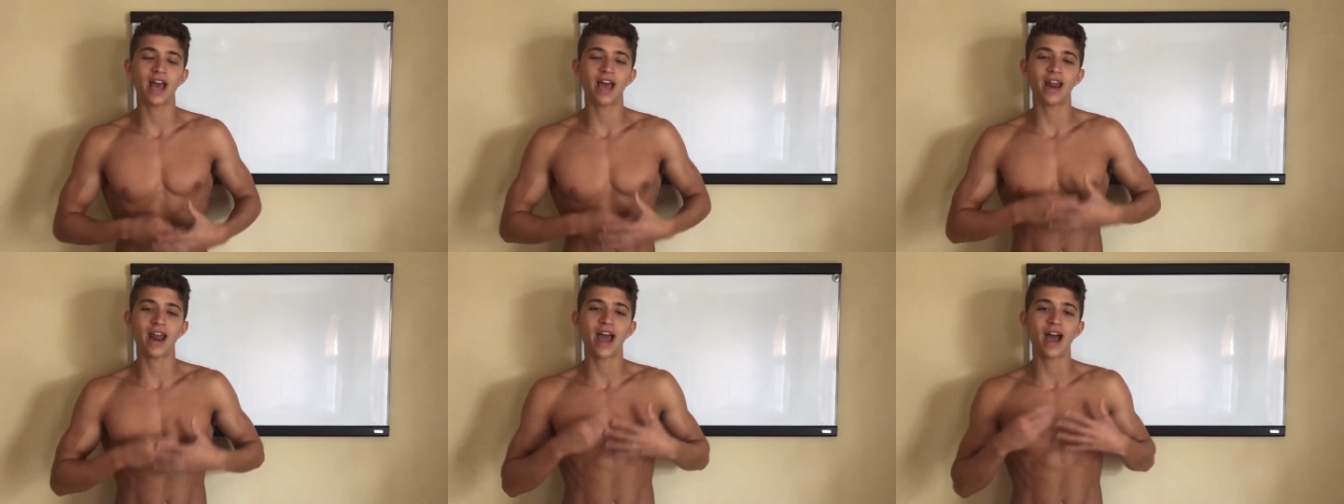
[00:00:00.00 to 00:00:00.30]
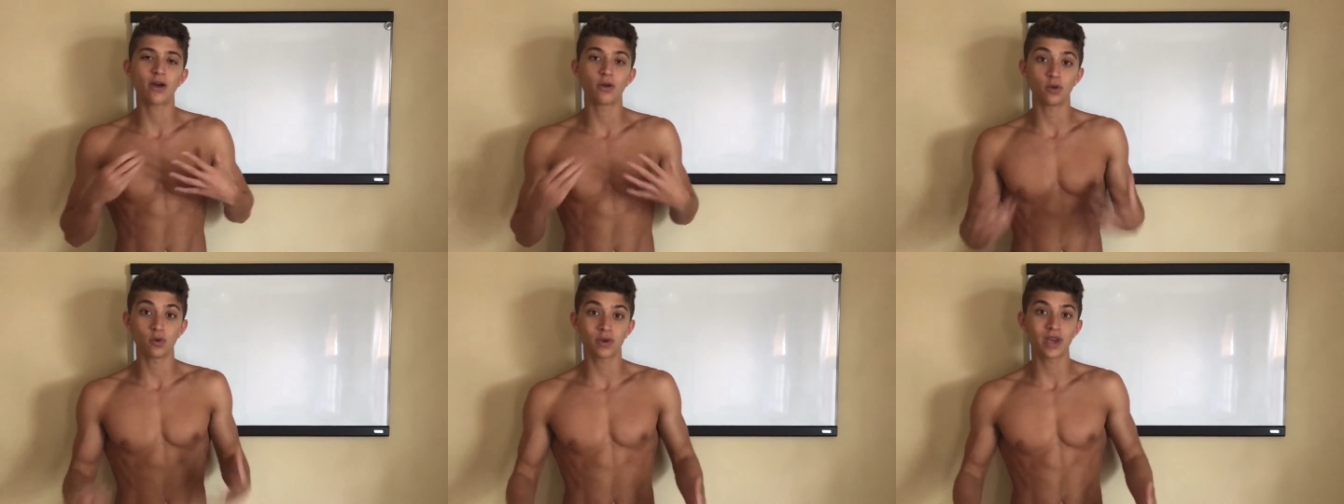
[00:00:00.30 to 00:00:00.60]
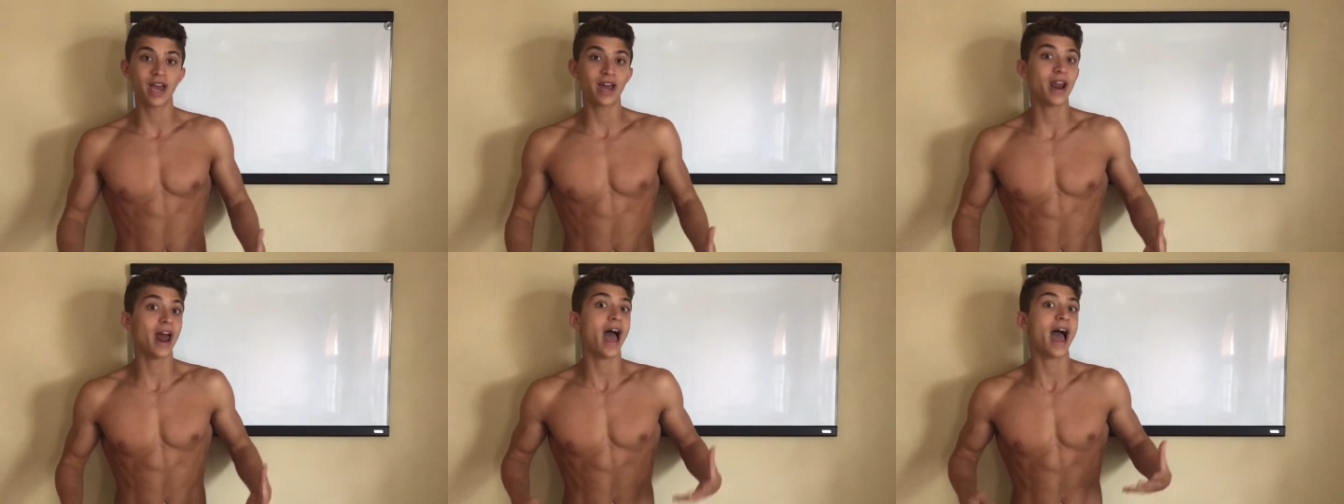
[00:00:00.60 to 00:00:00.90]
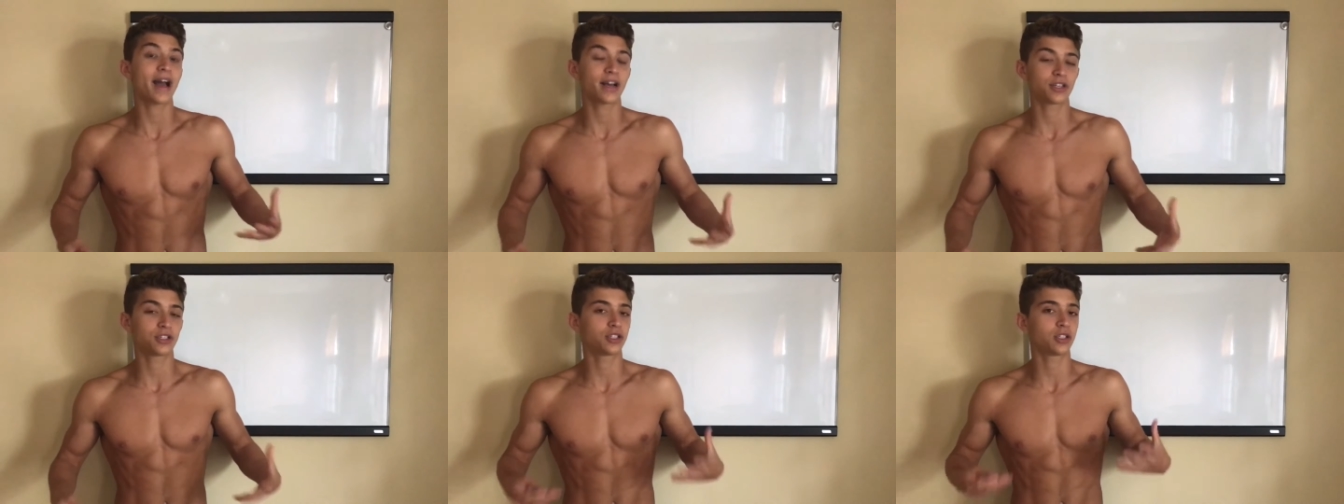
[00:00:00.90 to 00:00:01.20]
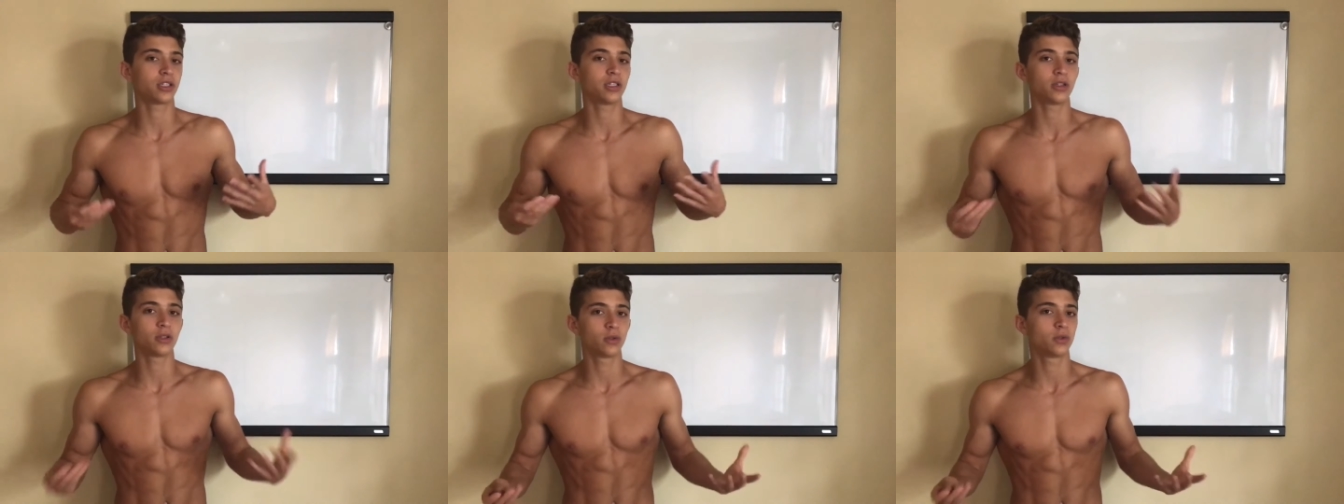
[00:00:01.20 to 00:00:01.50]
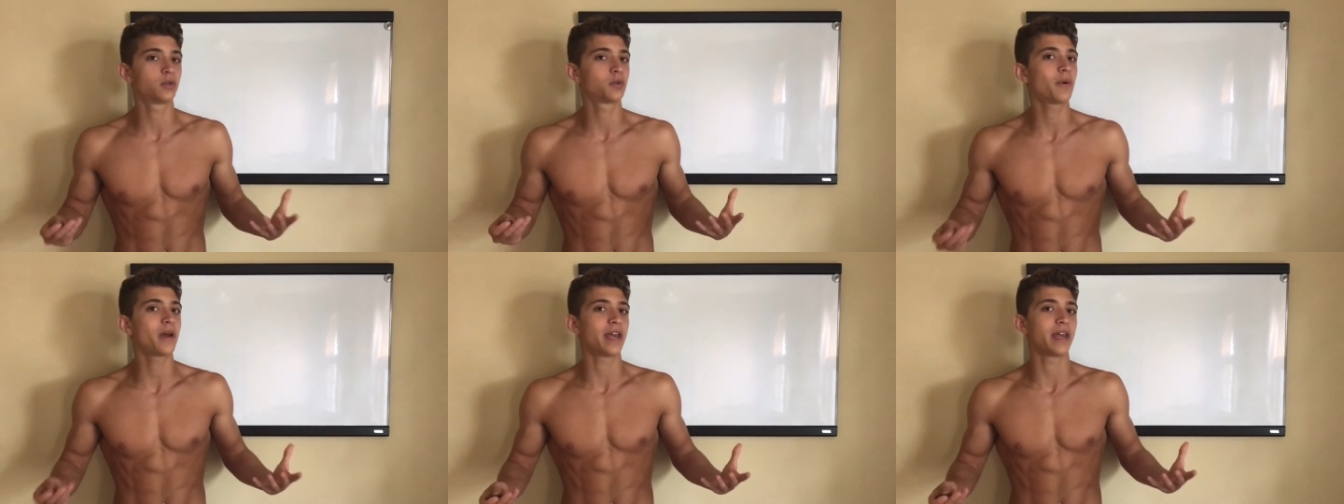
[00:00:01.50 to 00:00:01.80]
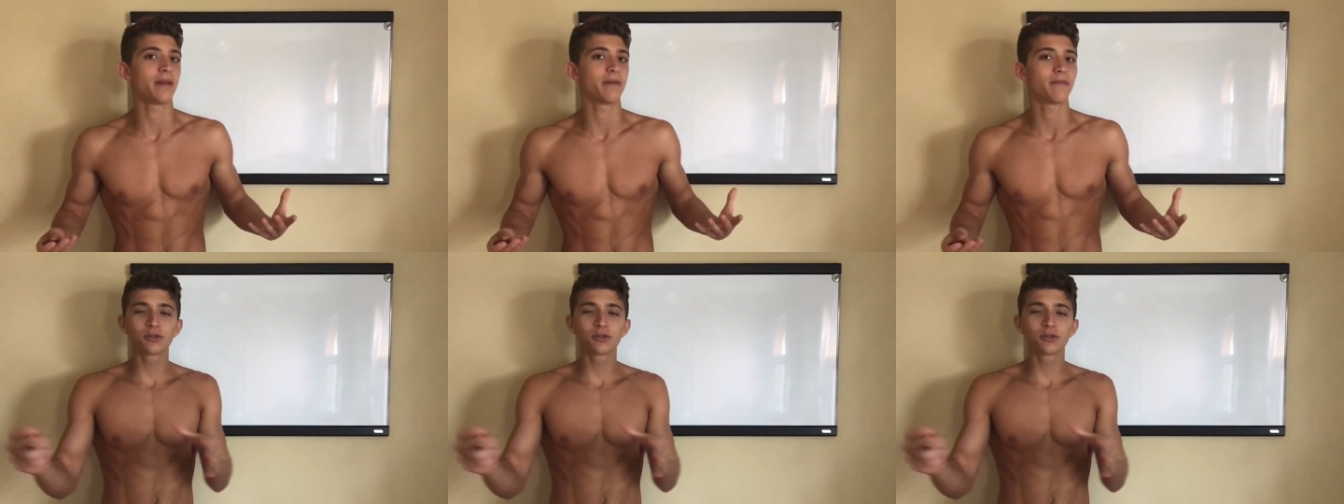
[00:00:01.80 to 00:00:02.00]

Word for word: and how you can actually lose weight.